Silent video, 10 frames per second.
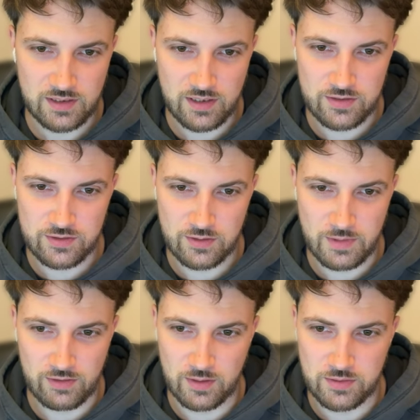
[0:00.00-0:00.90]
Those two
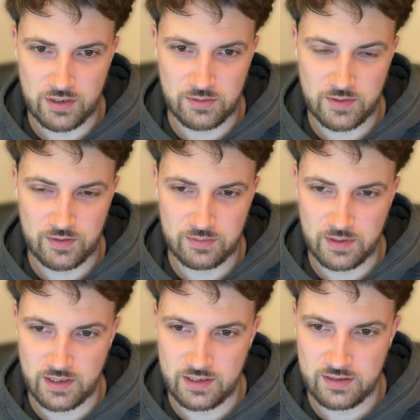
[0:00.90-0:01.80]
meta objects we just
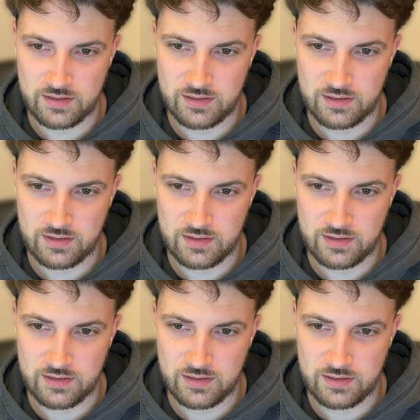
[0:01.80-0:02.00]
made